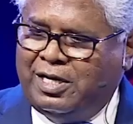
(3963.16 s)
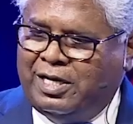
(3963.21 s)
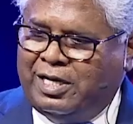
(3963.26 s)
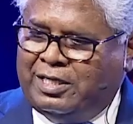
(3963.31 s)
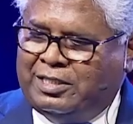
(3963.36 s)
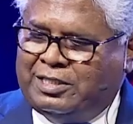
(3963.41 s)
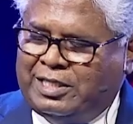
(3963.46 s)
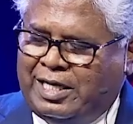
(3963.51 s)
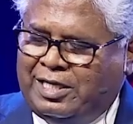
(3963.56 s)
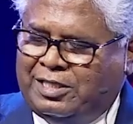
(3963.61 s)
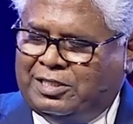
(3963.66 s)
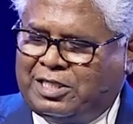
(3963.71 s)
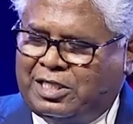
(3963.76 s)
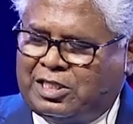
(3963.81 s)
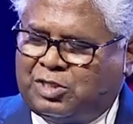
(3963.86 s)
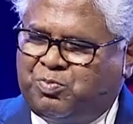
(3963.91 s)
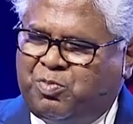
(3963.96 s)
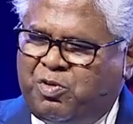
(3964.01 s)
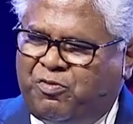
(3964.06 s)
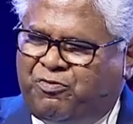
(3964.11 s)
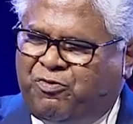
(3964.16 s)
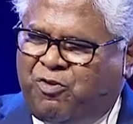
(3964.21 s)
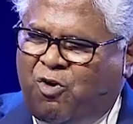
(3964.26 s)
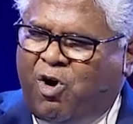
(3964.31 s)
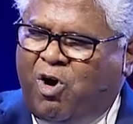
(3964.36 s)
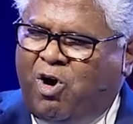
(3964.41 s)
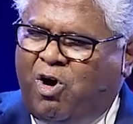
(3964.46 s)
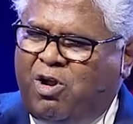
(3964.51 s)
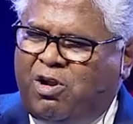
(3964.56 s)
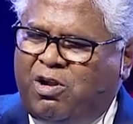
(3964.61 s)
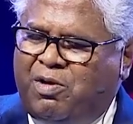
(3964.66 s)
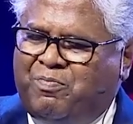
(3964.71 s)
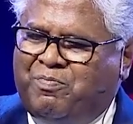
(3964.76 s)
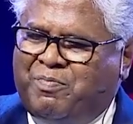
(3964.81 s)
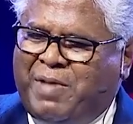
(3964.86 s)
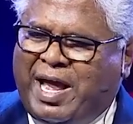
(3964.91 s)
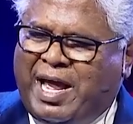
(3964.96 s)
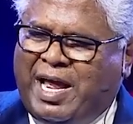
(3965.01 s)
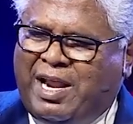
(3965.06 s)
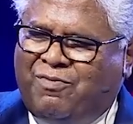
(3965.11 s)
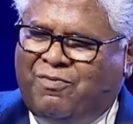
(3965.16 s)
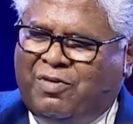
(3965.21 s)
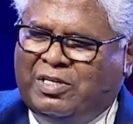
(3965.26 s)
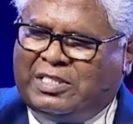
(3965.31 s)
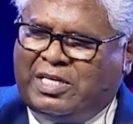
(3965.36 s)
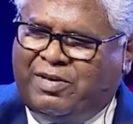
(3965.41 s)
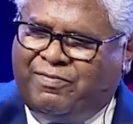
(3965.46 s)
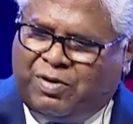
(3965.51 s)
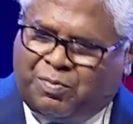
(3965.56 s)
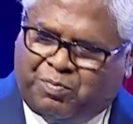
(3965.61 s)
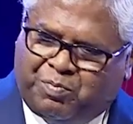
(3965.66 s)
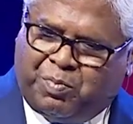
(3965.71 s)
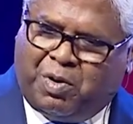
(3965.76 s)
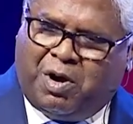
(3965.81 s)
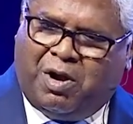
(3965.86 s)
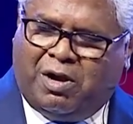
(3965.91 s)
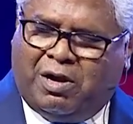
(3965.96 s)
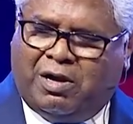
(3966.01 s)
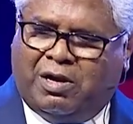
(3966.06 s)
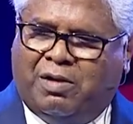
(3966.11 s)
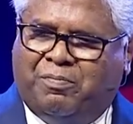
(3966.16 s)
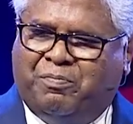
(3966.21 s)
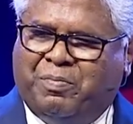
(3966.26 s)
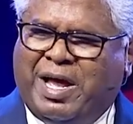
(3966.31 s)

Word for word: In Genesis, before man was even born,